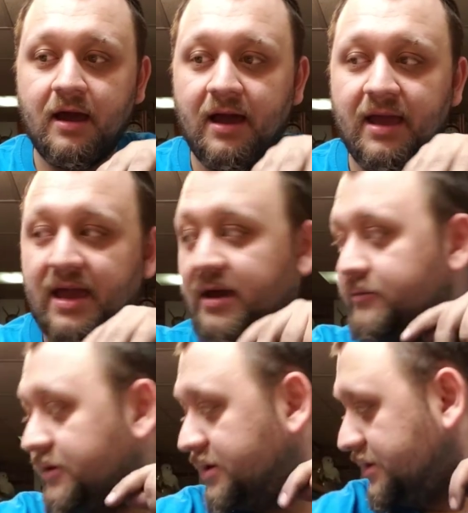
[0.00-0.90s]
had
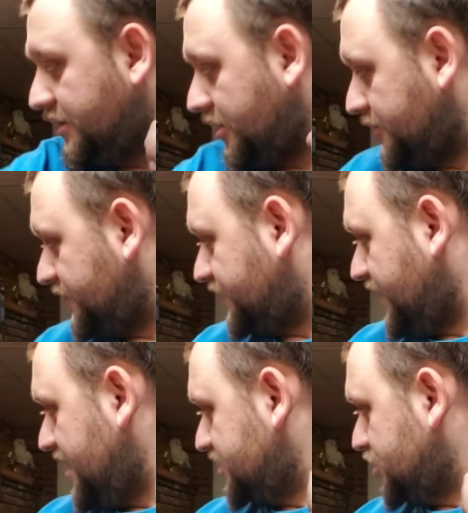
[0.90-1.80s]
one of the Harbor
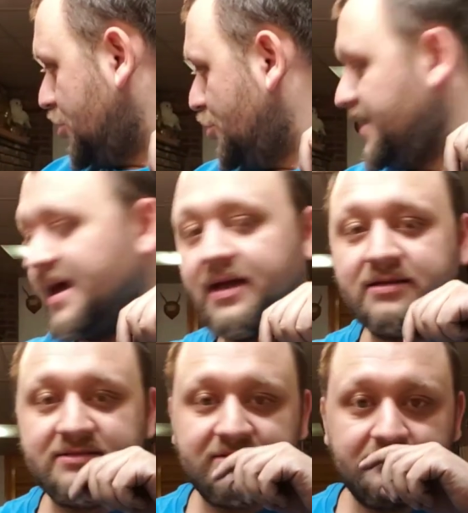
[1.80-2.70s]
Freight tote
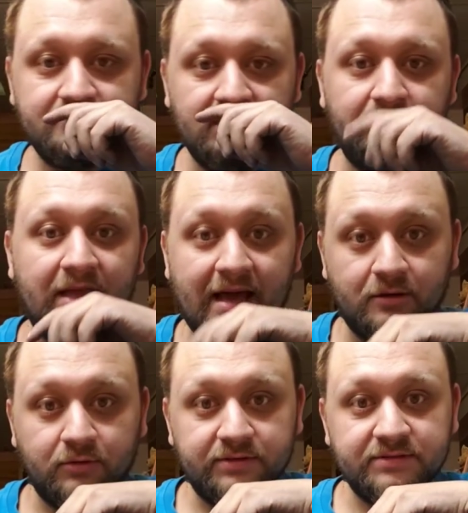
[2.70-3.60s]
bags, the
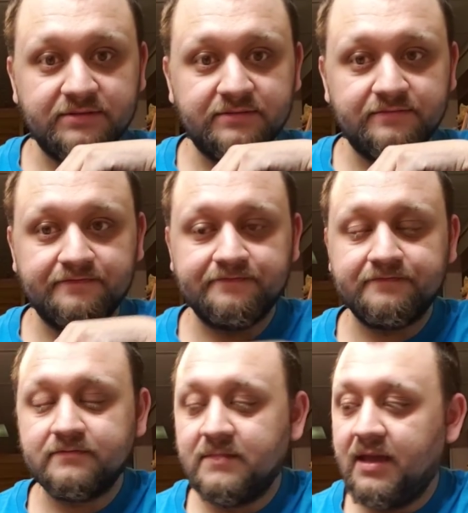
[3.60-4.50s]
black ones.
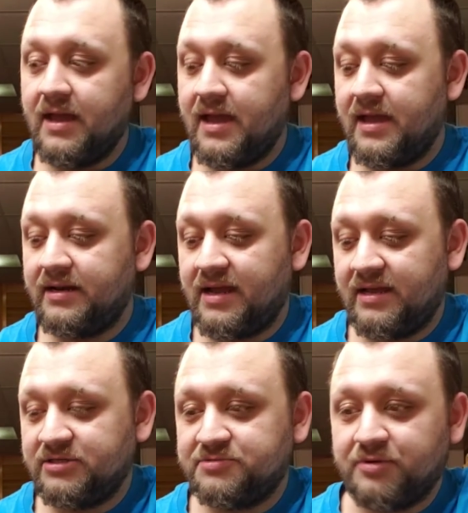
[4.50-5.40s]
And I
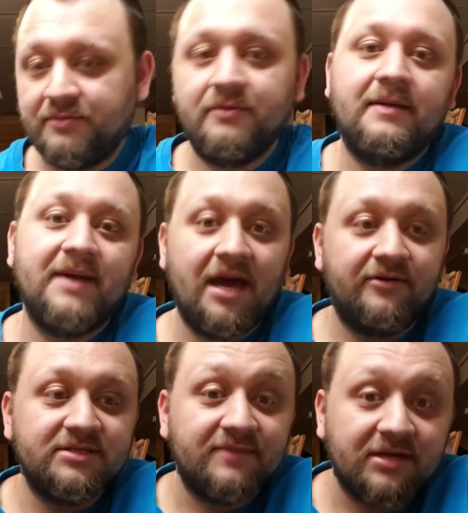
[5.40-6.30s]
put my
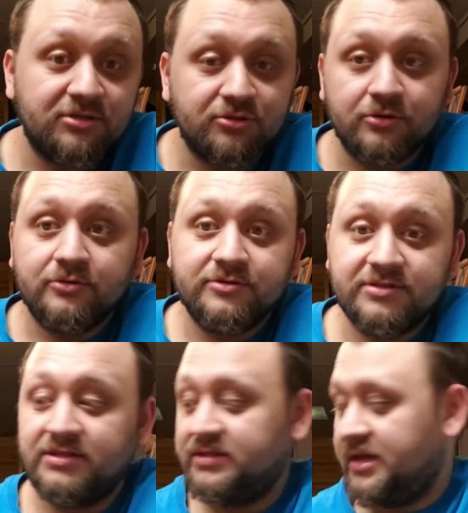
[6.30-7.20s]
batteries and my
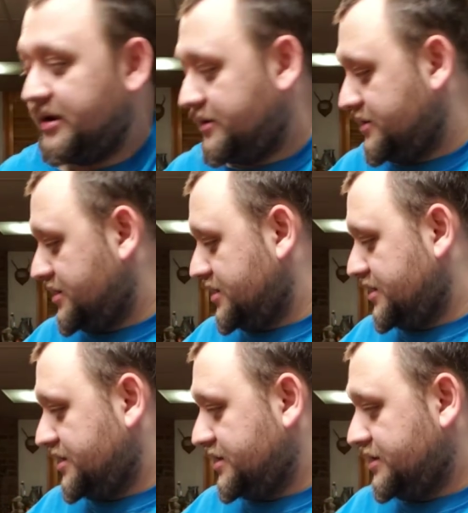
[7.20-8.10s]
controllers in there.
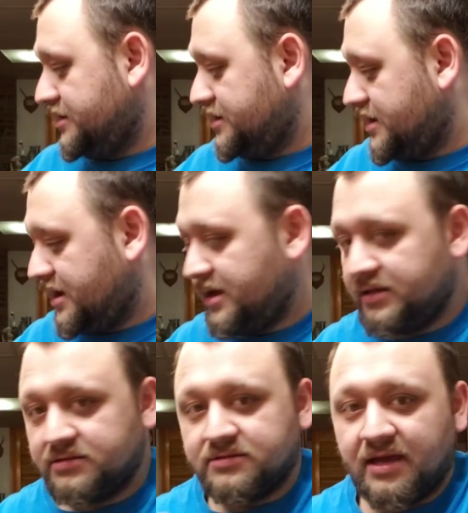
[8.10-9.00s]

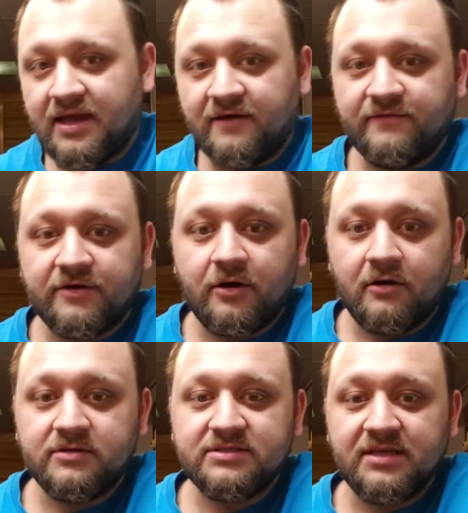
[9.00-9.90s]
And I have a
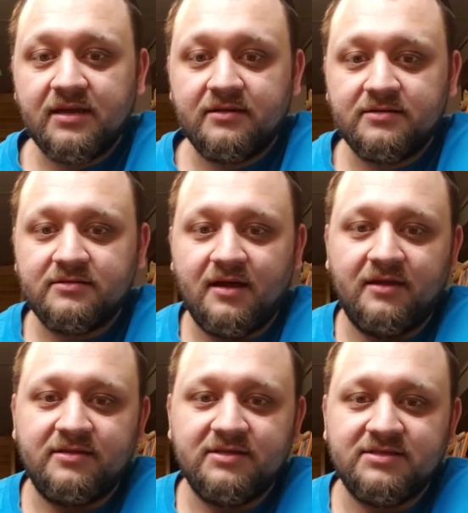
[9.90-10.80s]
car stand,
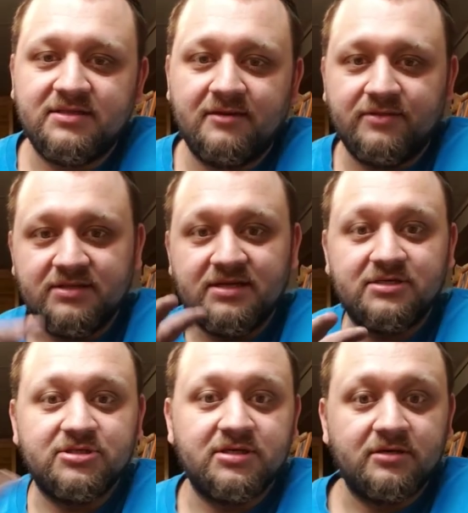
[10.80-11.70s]
not this thing, but it's
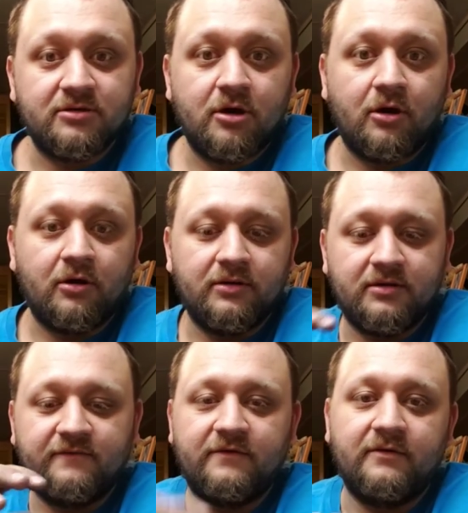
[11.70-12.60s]
actually like a car, like
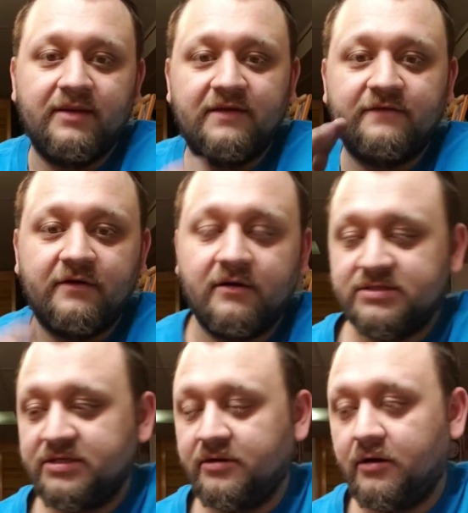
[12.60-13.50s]
made for an
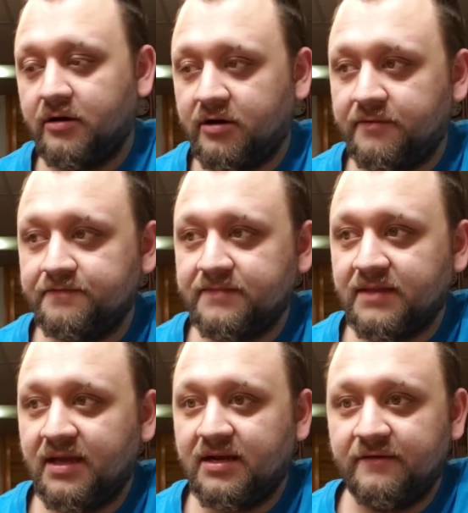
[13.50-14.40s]
RC car.
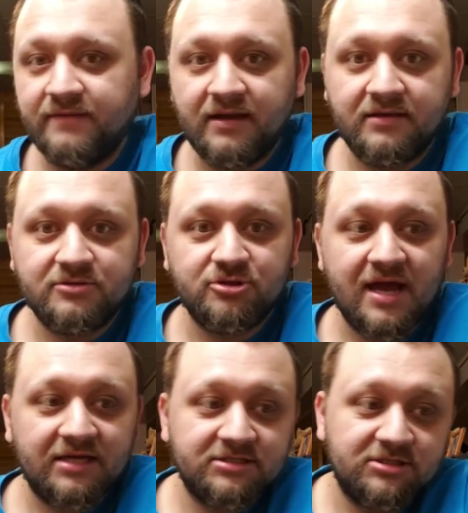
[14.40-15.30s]
And I have my
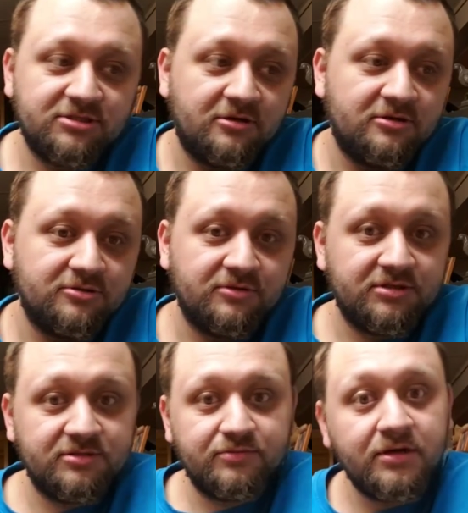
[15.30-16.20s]
Traxxas charger, which
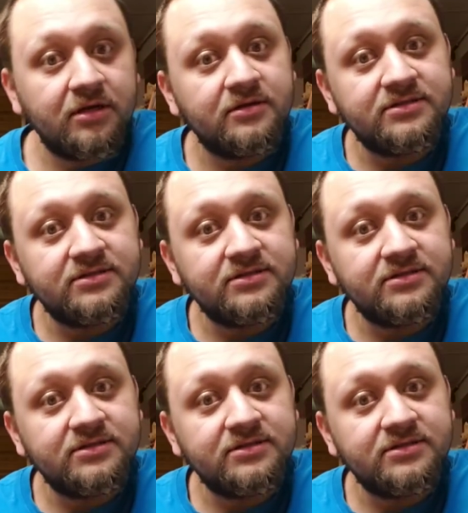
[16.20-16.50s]
is pretty good